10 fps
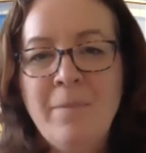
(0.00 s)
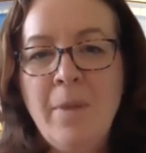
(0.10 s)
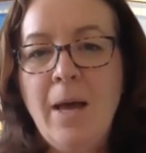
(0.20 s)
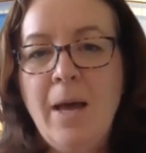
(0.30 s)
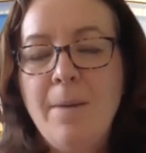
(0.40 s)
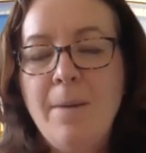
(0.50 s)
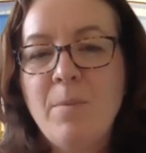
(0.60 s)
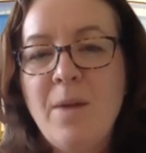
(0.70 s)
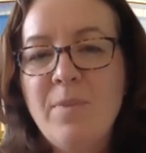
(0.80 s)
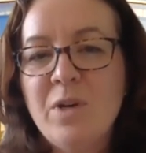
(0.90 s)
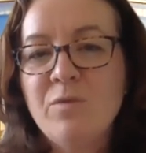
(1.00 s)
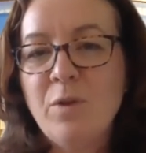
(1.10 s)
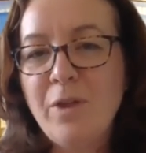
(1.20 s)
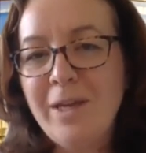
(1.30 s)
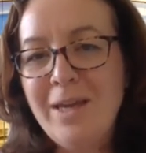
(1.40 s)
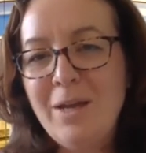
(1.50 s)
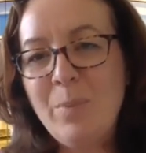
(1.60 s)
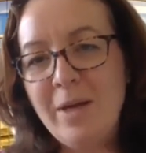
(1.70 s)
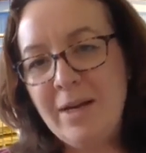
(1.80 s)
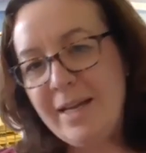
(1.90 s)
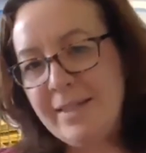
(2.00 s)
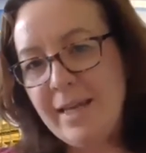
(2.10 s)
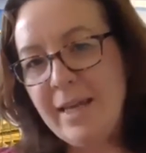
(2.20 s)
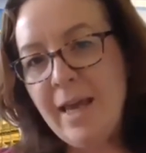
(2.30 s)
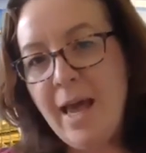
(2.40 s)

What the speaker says: it might be wishful thinking, but let's see.